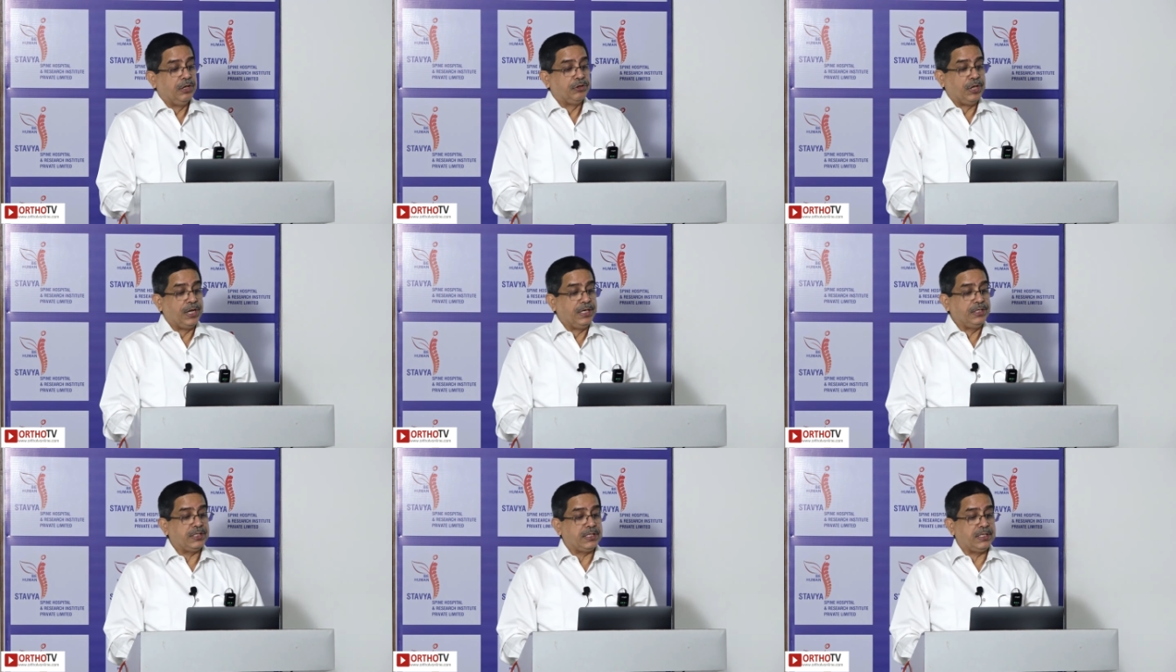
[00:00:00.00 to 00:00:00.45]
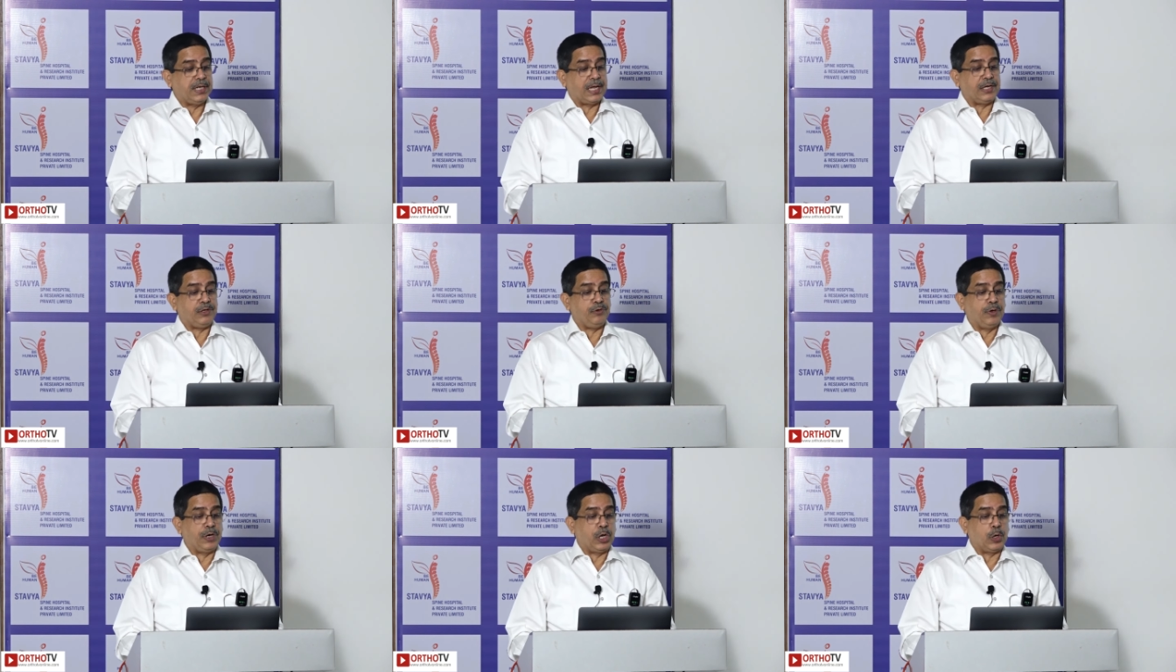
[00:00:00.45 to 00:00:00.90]
things,
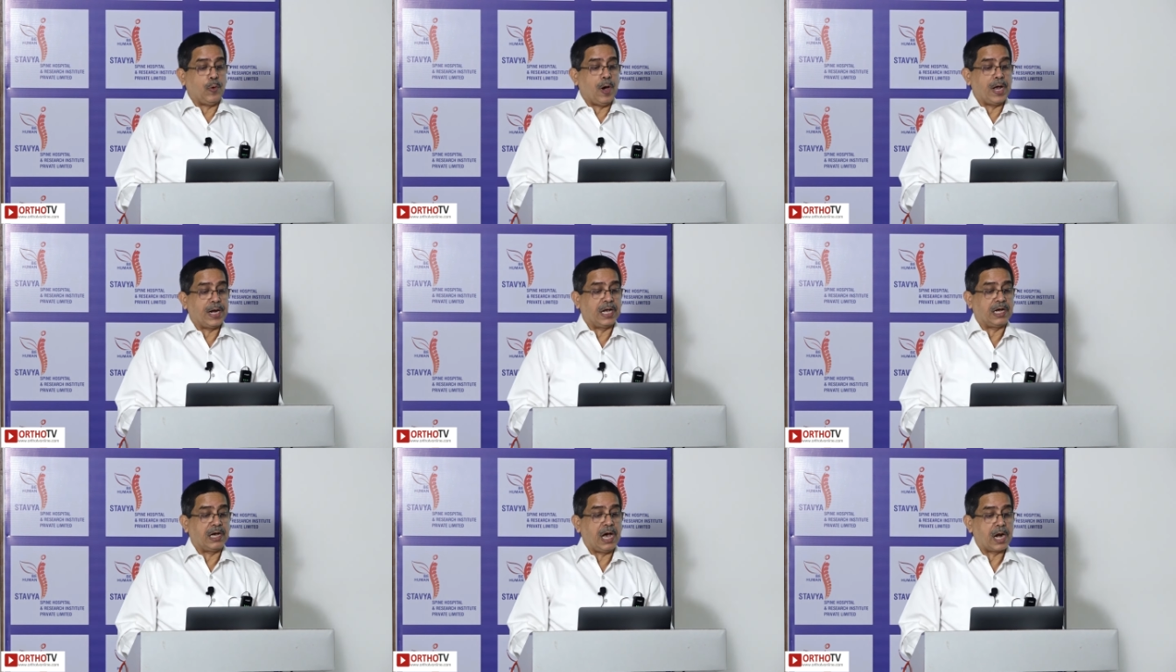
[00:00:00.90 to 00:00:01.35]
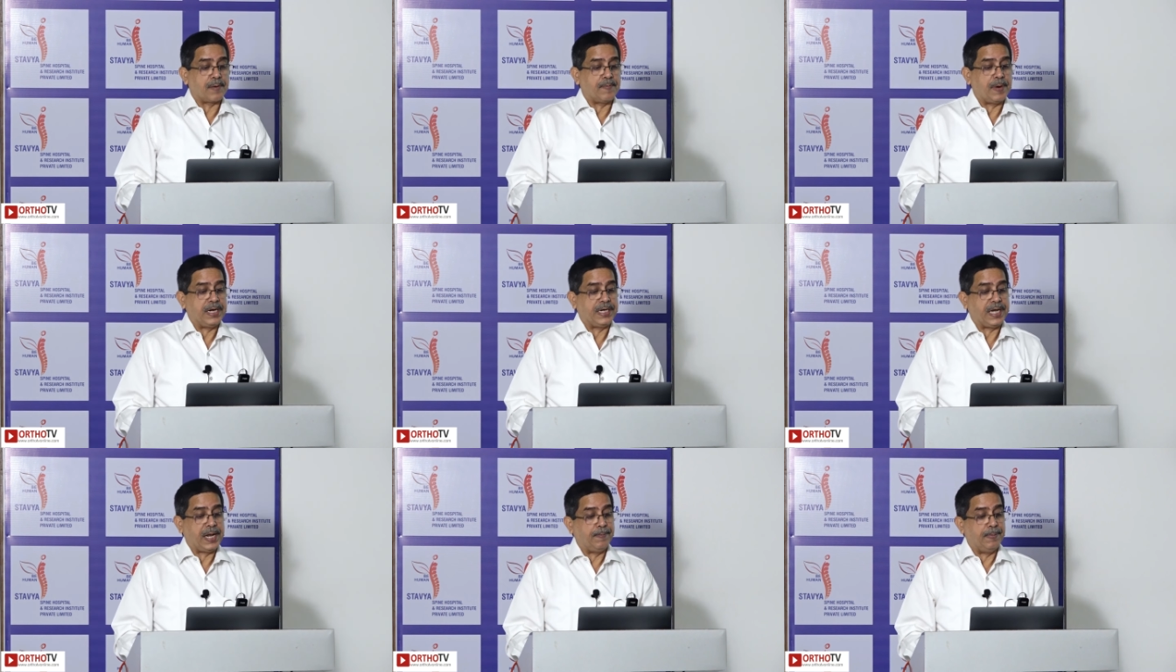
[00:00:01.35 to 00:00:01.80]
like you require a
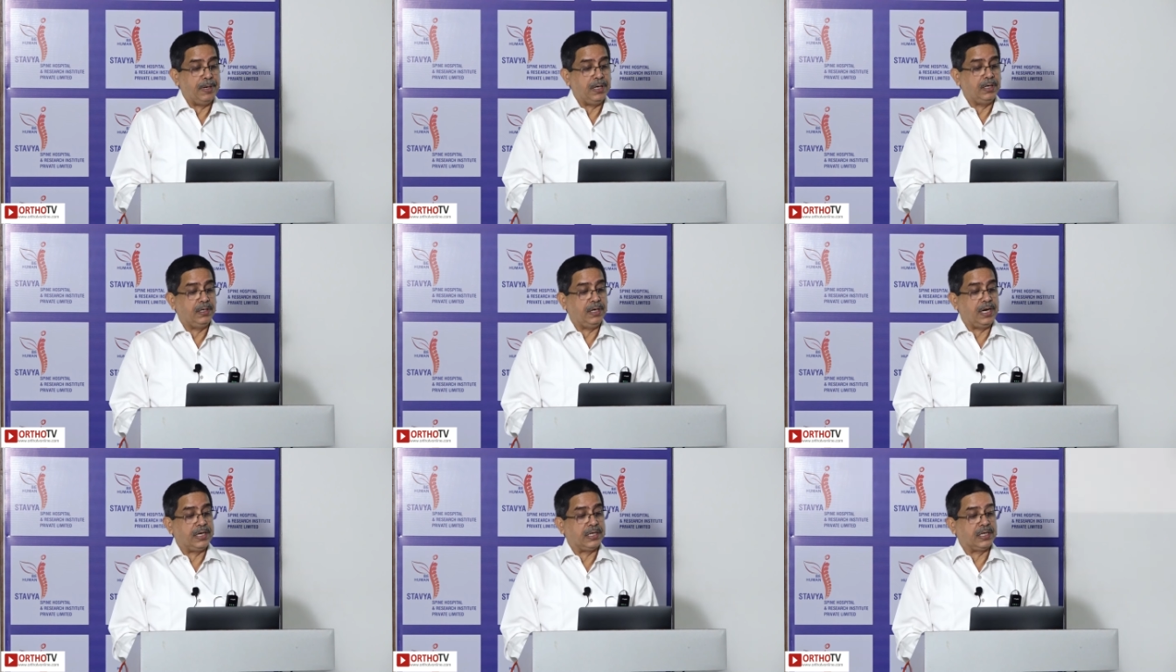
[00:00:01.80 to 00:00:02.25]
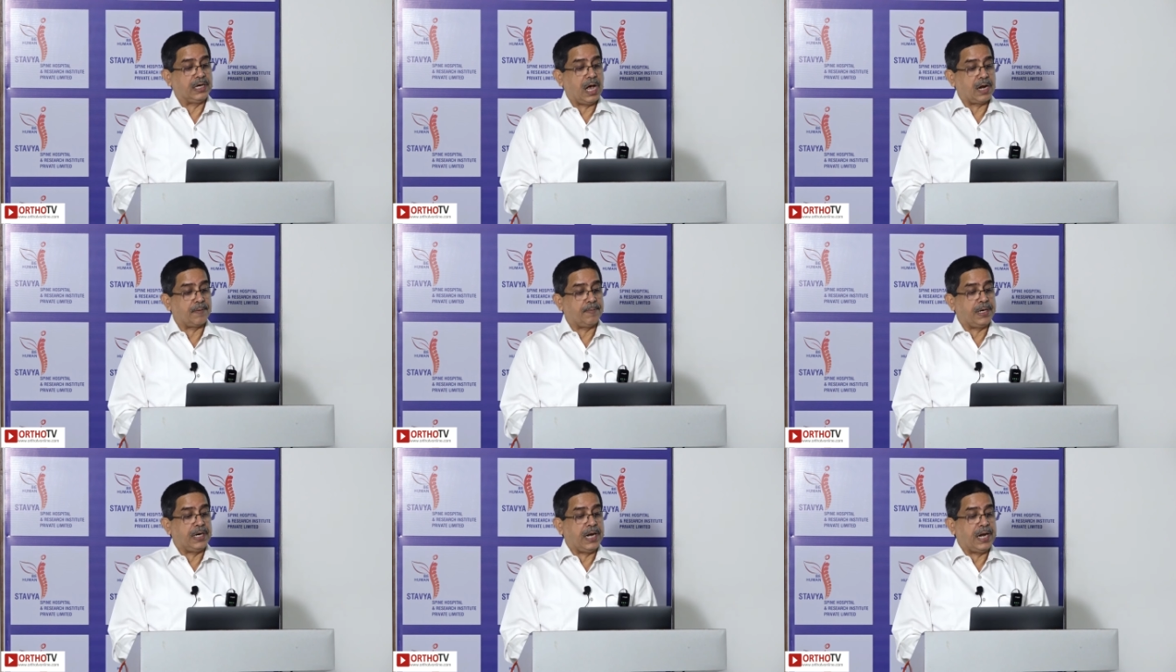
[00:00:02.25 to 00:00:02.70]
carbon table and
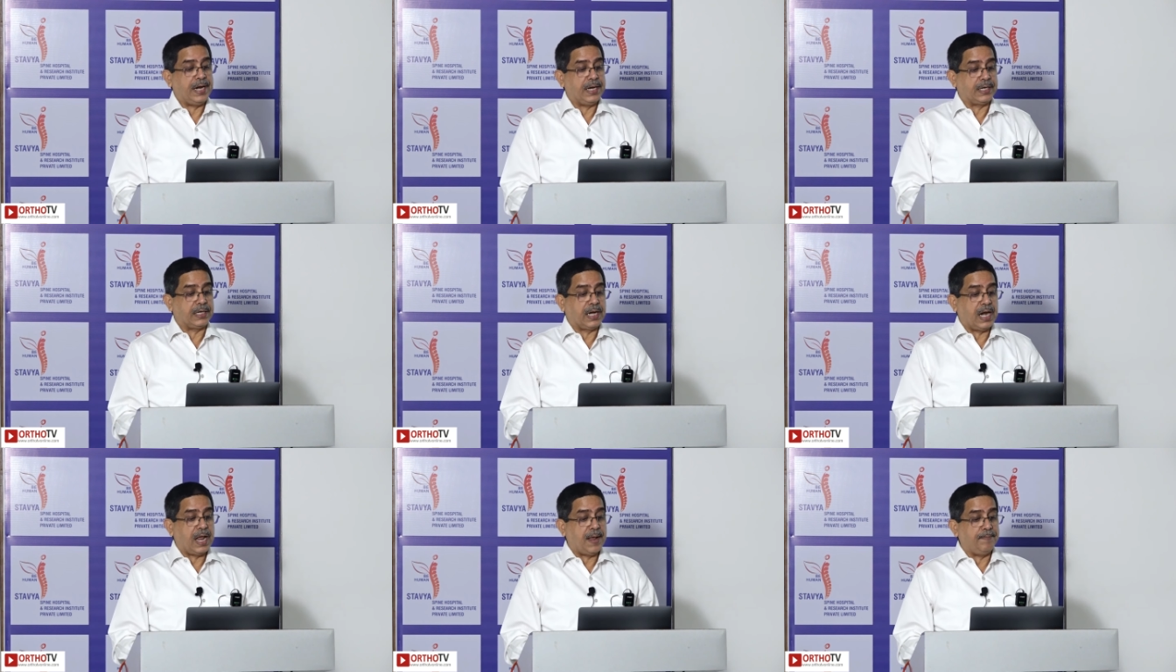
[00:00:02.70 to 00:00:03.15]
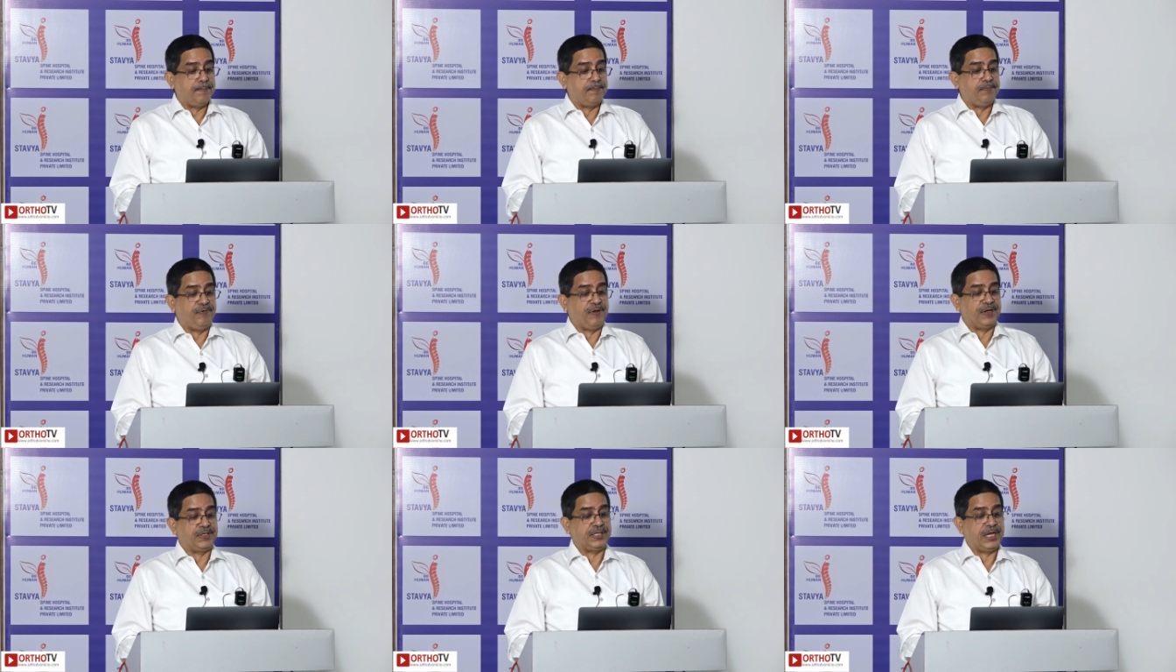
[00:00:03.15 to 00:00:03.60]
carbon head
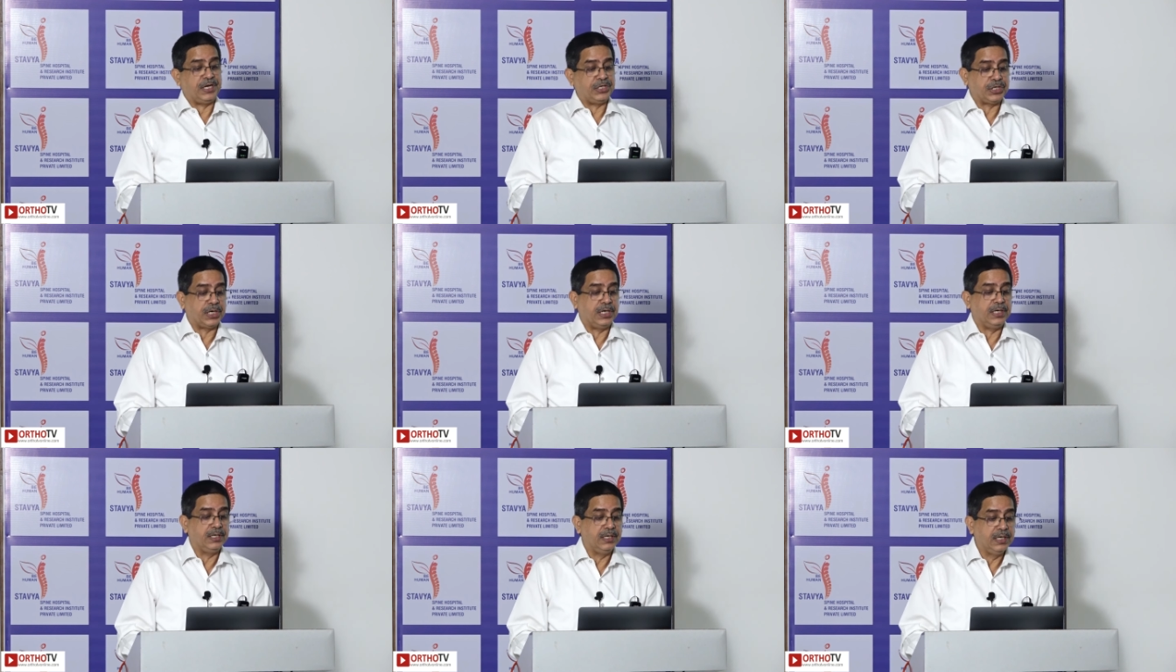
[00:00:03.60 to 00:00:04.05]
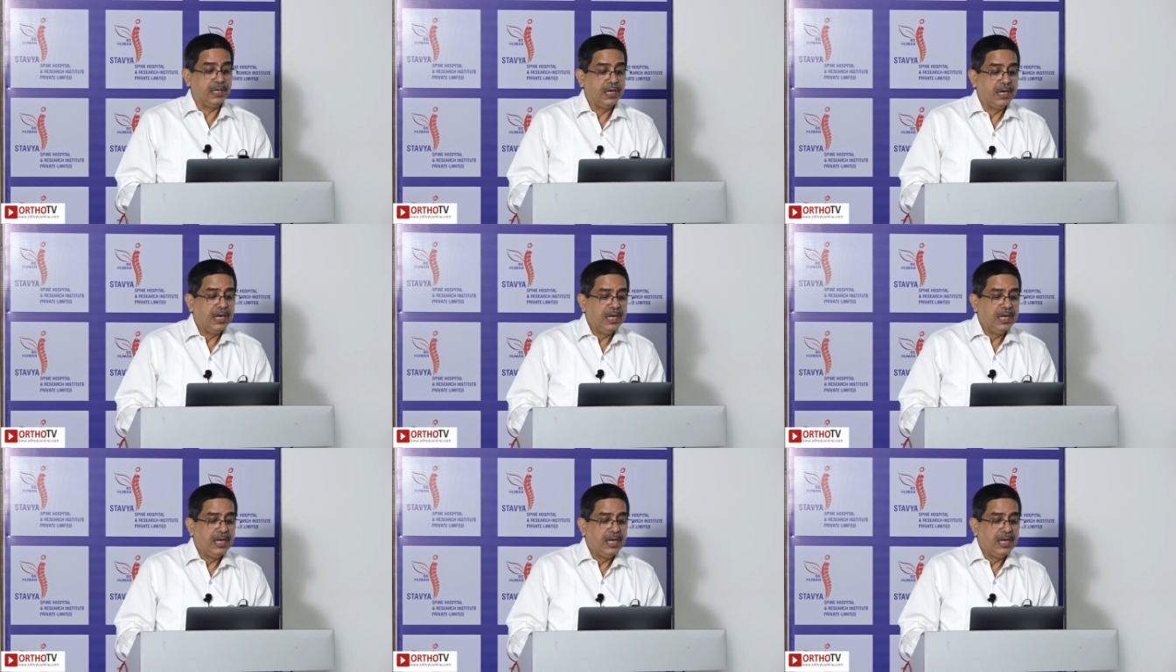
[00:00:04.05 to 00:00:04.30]
clamp fixation.